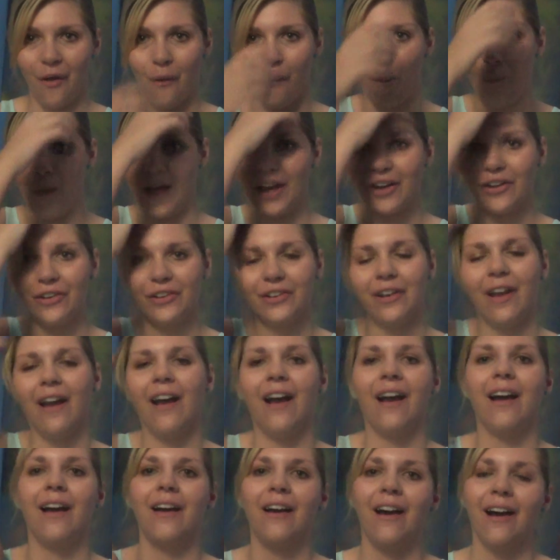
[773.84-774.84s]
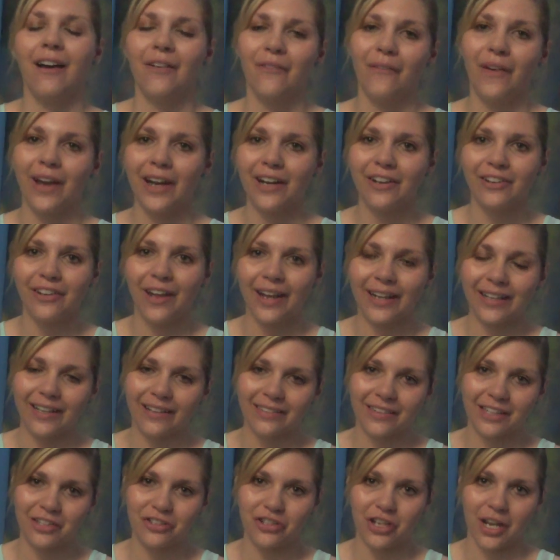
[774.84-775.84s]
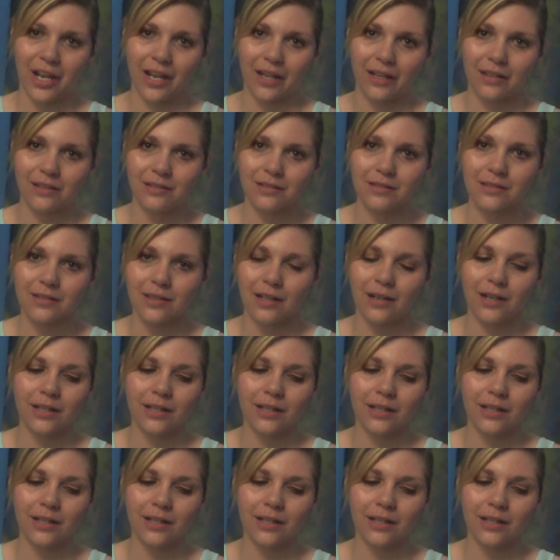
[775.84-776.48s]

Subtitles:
Why don't I get the chance?